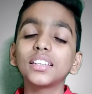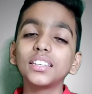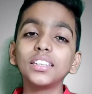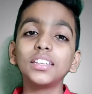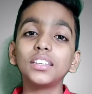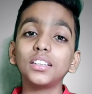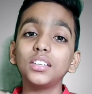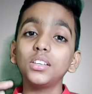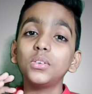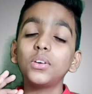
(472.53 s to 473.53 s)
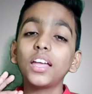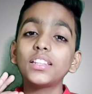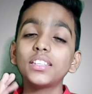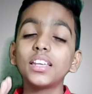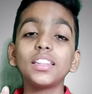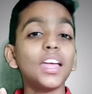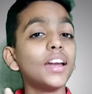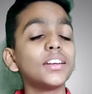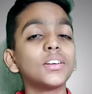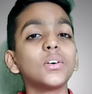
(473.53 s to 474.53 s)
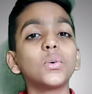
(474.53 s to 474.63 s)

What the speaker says: you can say that,